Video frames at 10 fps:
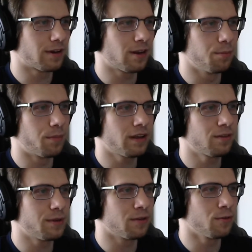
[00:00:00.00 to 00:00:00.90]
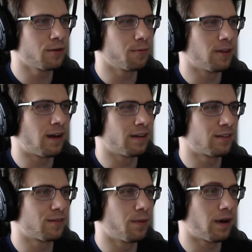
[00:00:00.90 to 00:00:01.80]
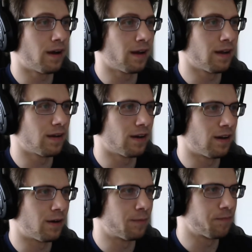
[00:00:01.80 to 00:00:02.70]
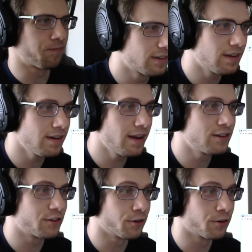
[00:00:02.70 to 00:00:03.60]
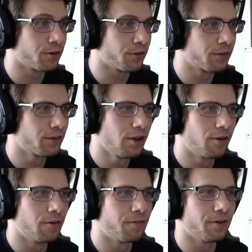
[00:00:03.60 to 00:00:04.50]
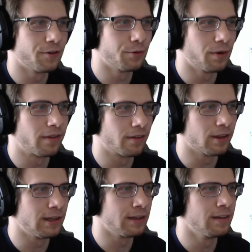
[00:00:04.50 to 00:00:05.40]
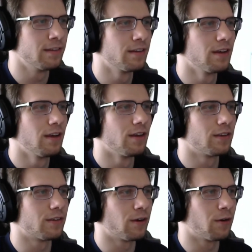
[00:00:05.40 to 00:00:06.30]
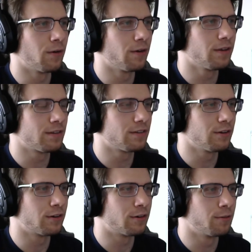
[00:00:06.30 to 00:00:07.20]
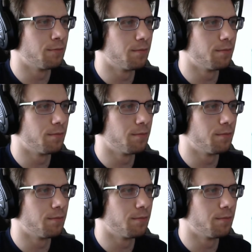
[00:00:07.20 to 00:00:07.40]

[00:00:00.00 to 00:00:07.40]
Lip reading: best be utilized by teenage girls referred to as lilies. So it's your